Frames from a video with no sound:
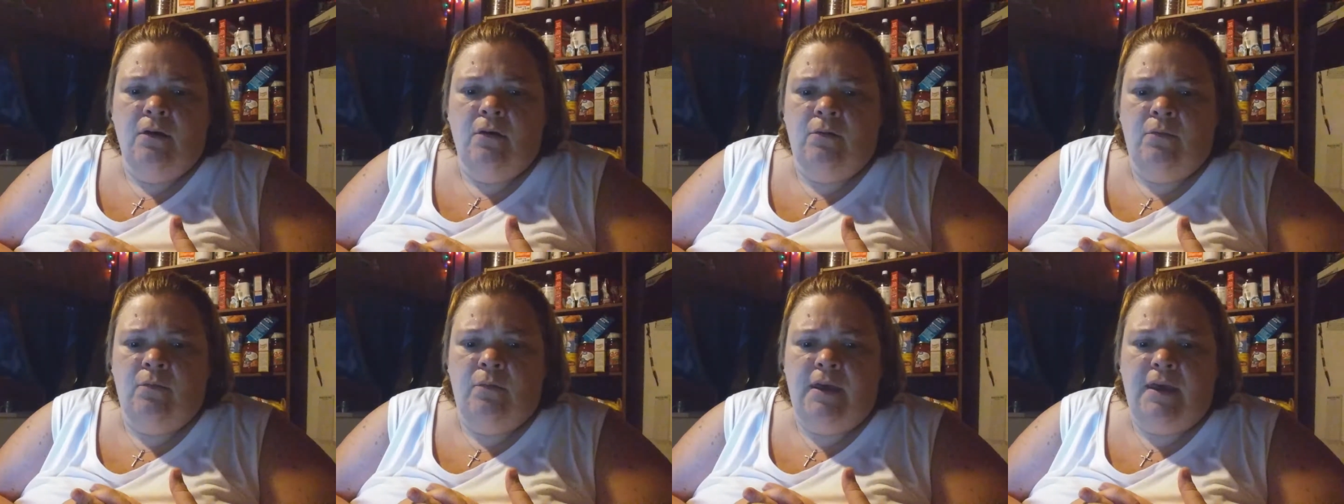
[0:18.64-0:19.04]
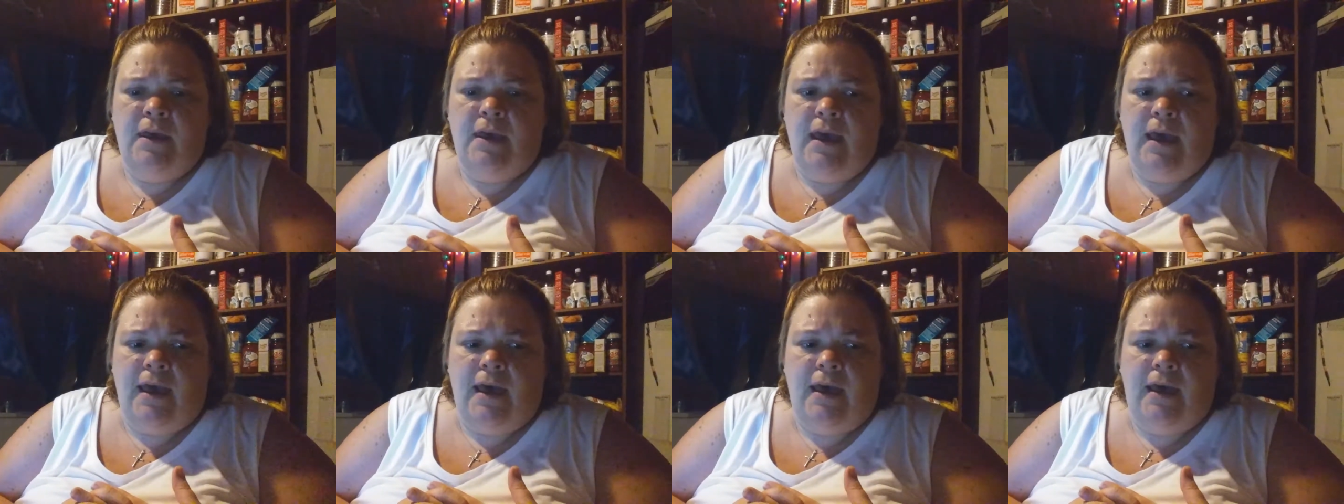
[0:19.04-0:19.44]
we
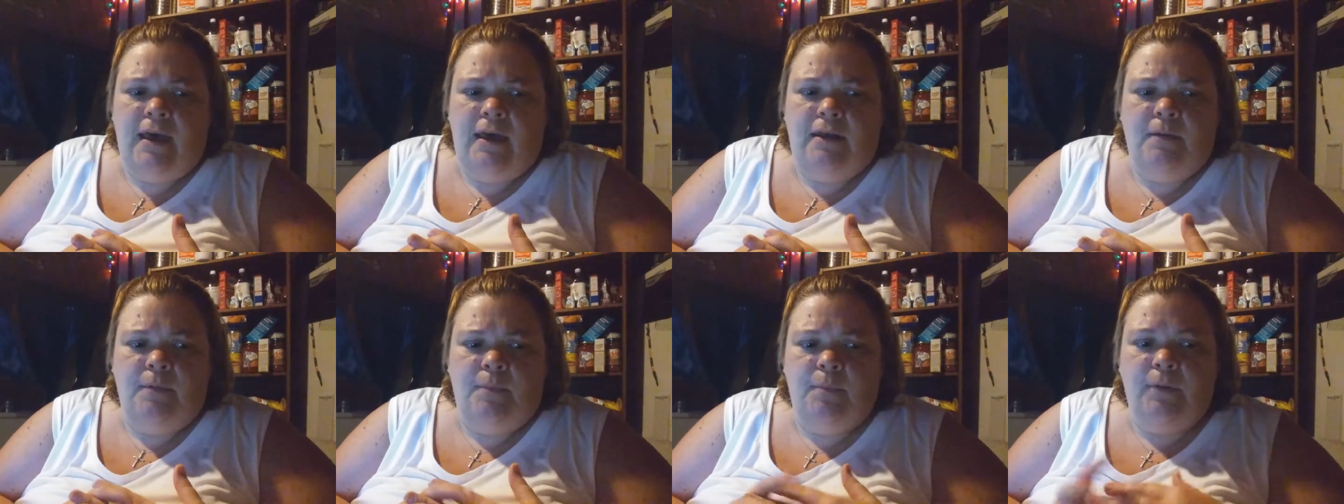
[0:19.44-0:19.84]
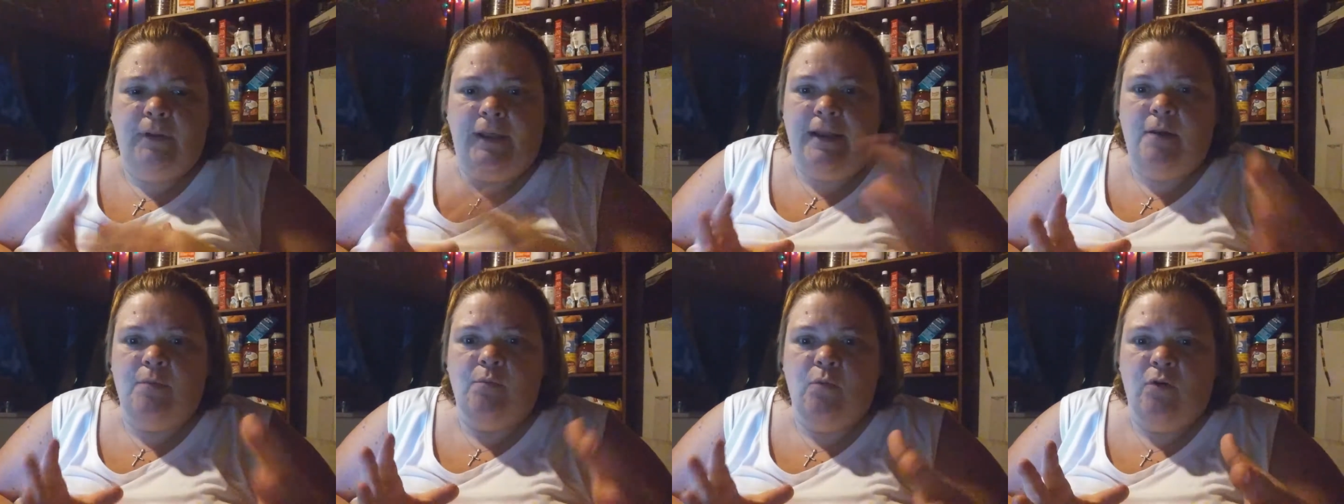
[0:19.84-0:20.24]
had
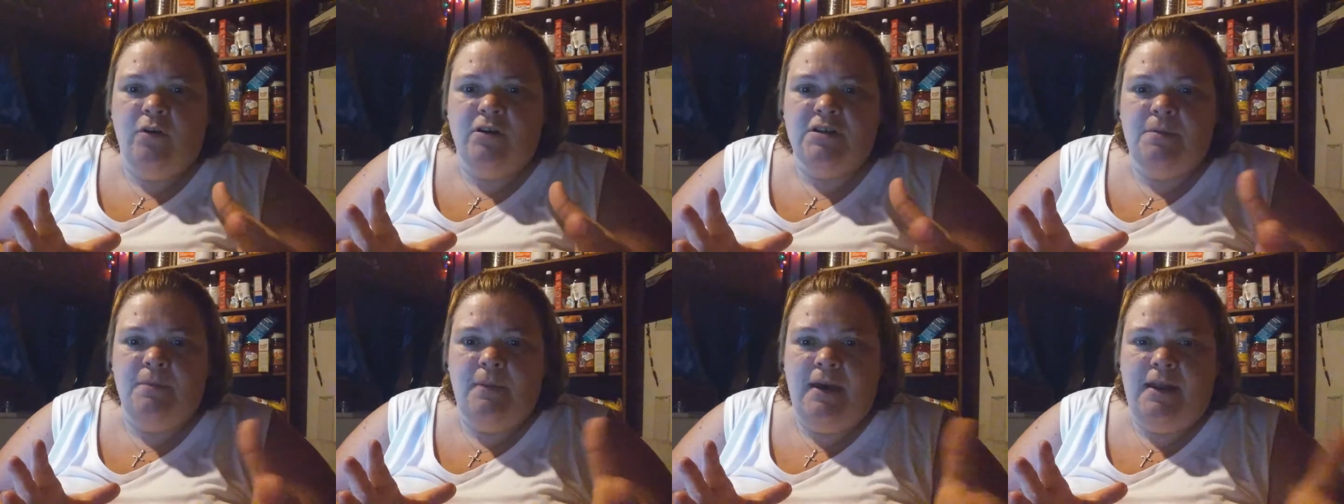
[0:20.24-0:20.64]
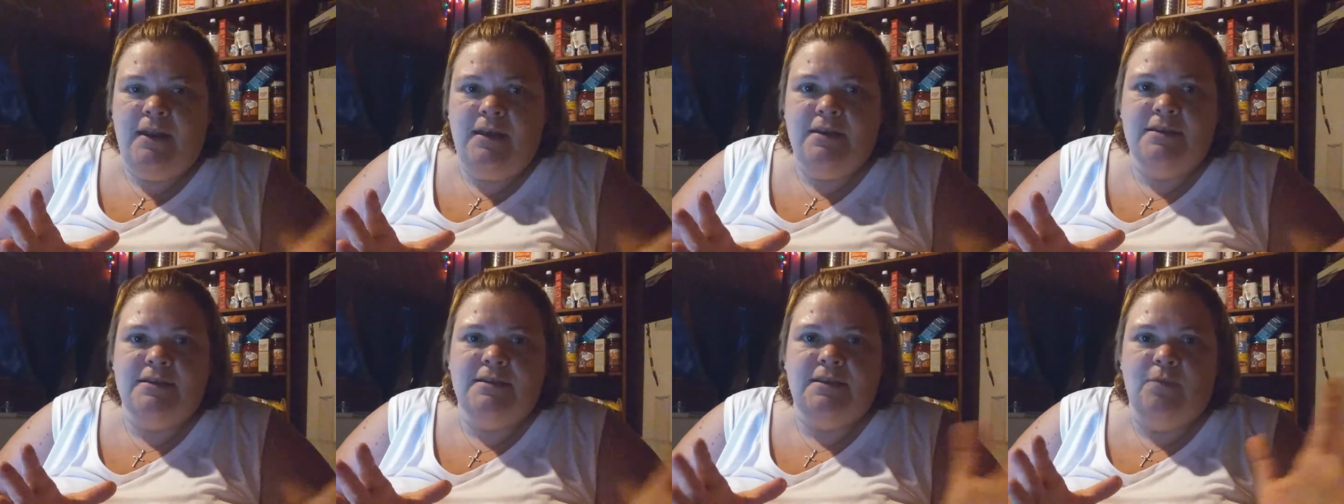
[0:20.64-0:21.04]
planted more
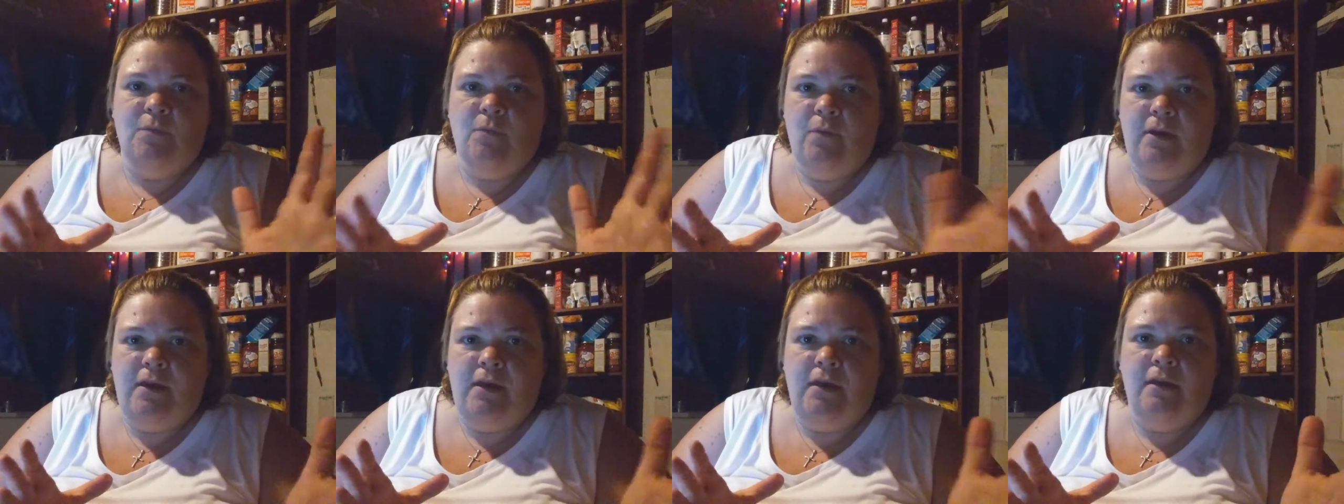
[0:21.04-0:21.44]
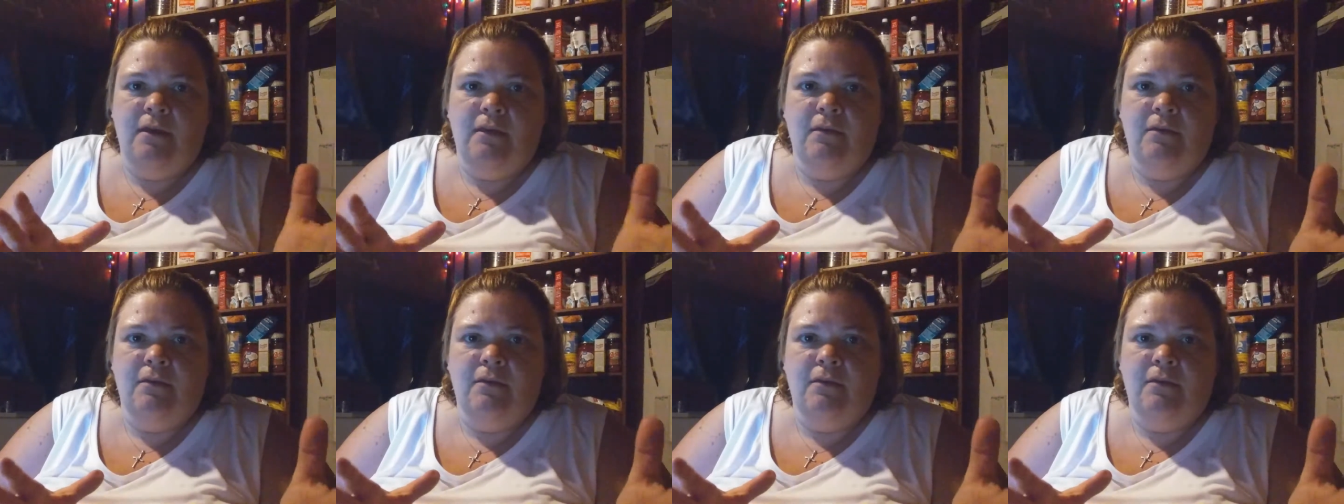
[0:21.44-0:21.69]
tomatoes than we